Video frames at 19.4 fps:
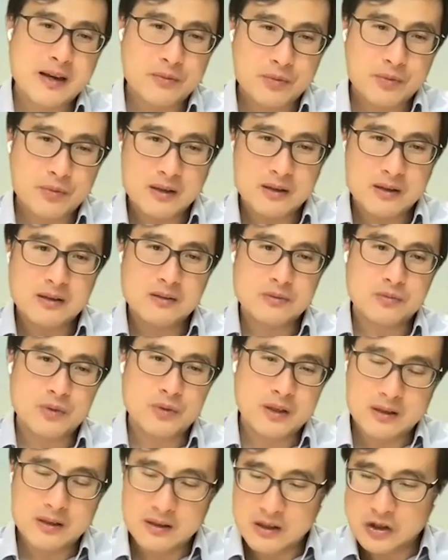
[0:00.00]
that
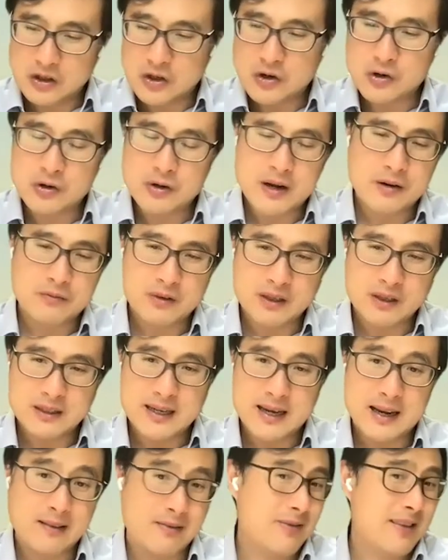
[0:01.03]
we incur every
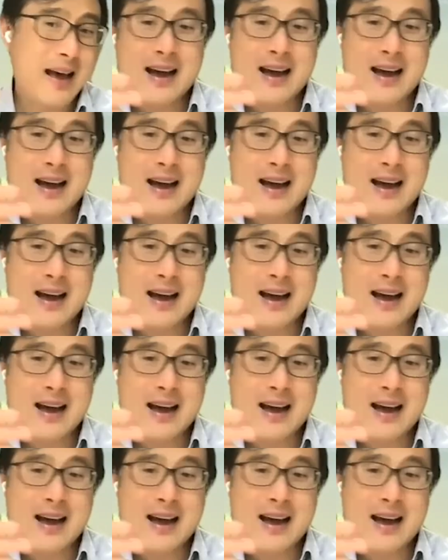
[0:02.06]
day.